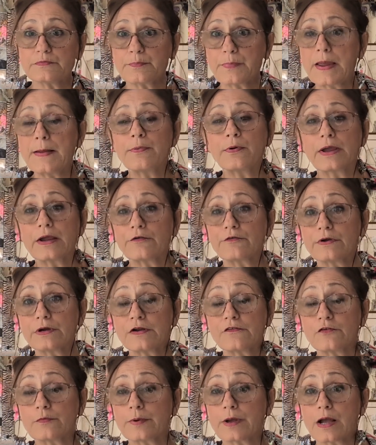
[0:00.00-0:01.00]
people get rid
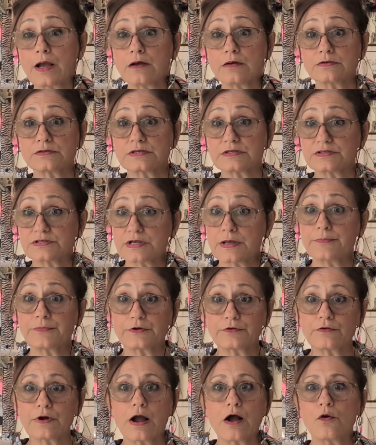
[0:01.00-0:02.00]
of it because there's
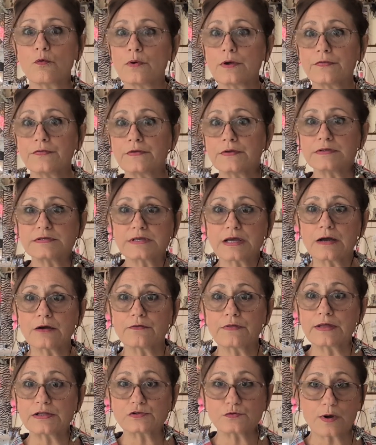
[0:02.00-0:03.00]
something wrong with it. So
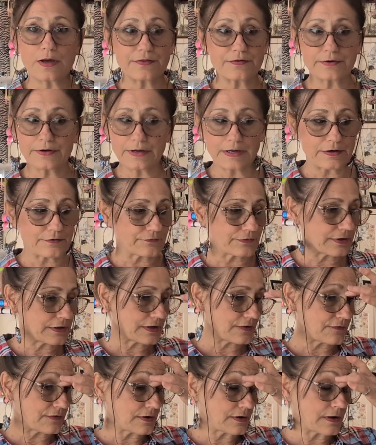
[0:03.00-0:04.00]
that's why they're getting rid
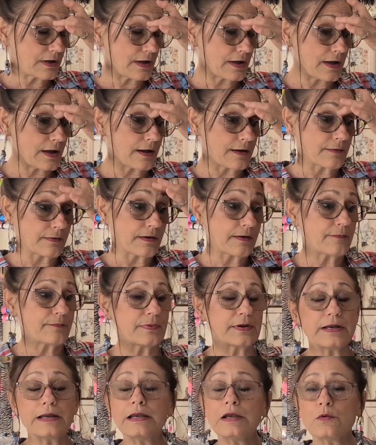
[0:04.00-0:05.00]
of it.
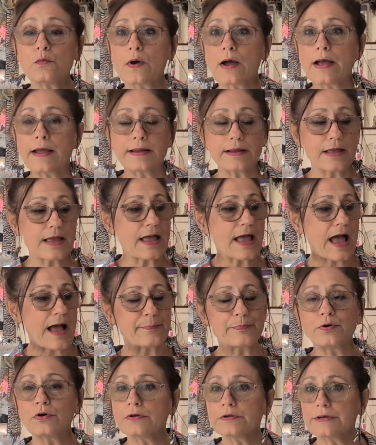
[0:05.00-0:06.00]
But anyway, I
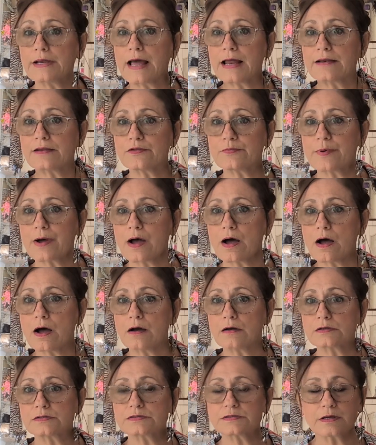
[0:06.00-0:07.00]
pulled it out of the
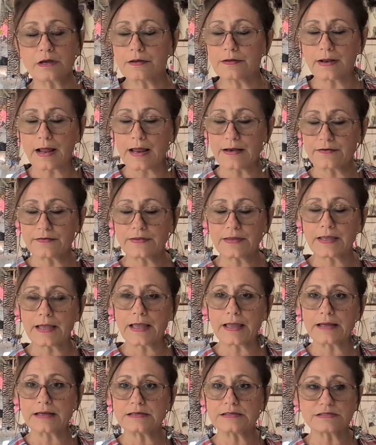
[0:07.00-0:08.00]
box, out of the
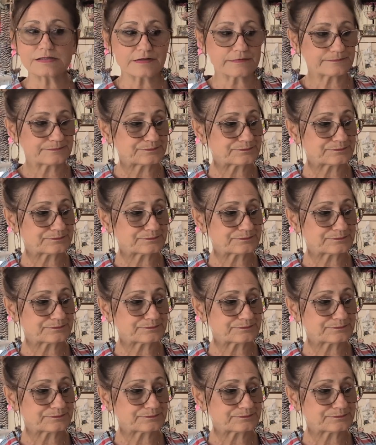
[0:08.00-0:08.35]
case,